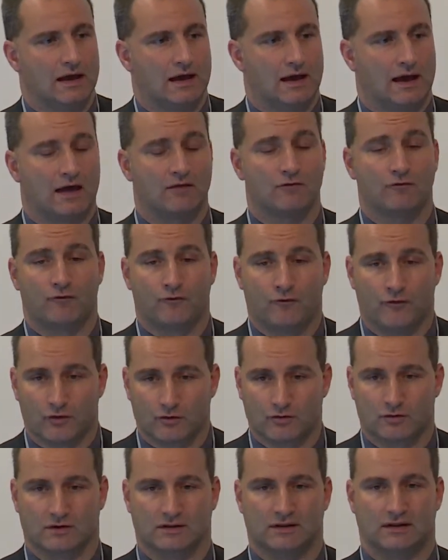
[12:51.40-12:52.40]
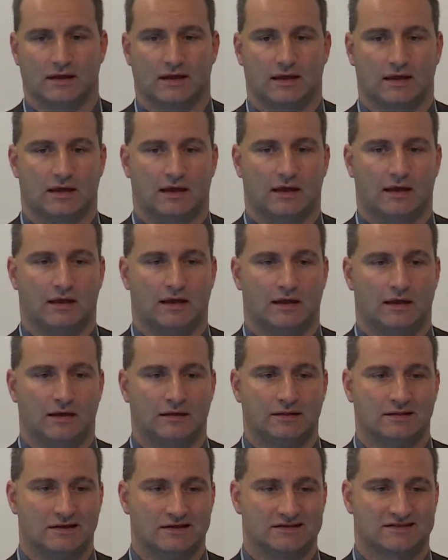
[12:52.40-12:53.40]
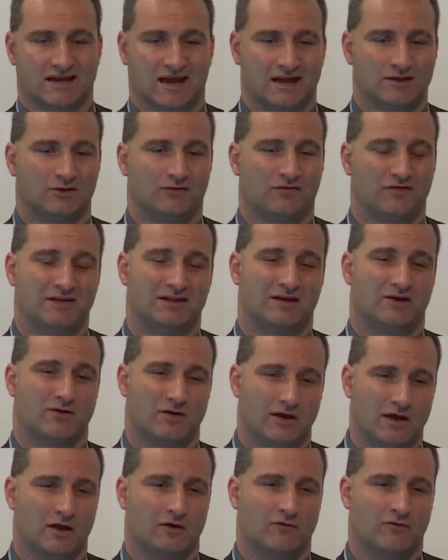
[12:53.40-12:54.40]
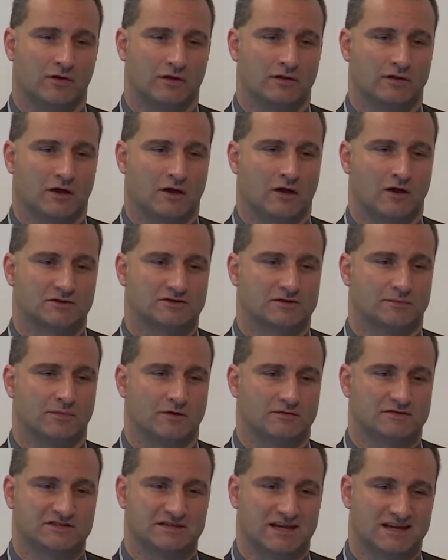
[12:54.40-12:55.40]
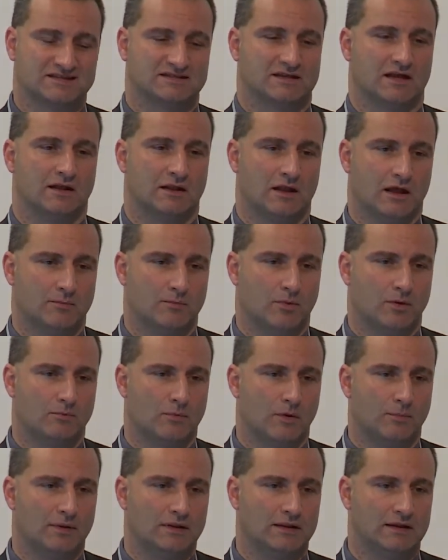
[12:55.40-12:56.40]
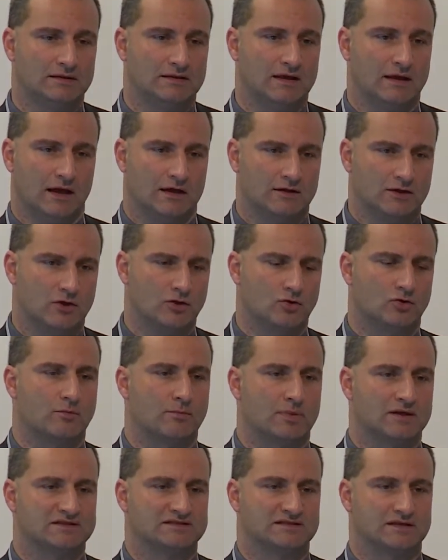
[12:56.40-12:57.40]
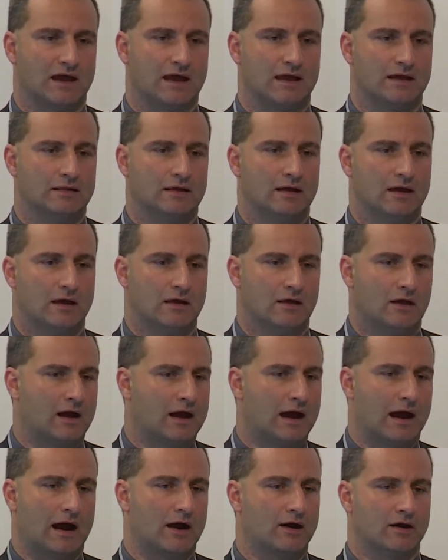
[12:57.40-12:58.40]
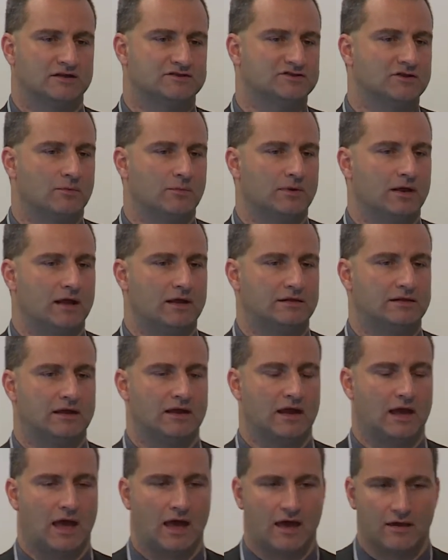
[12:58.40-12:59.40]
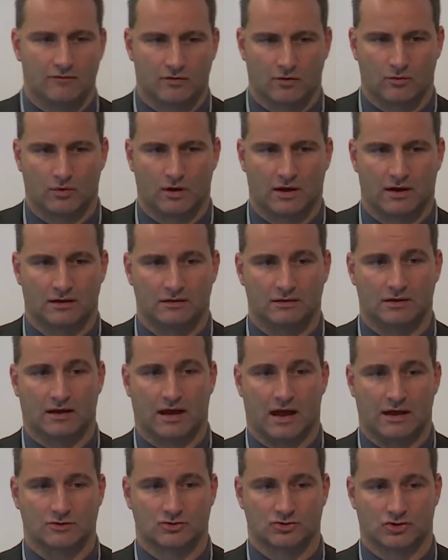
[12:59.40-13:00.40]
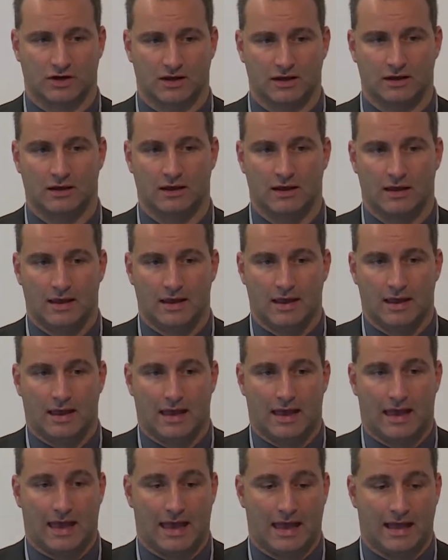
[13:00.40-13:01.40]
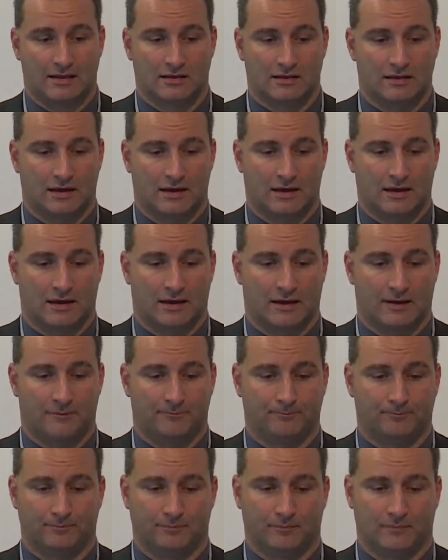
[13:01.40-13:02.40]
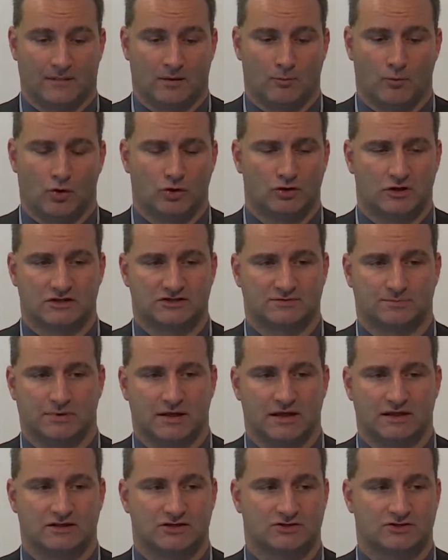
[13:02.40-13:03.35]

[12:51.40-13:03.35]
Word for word: Unfortunately, Italy is kind of in a rear in the concept of sustainable mobility at the urban scale. Car is dominating everywhere in the country, and uh, the modal split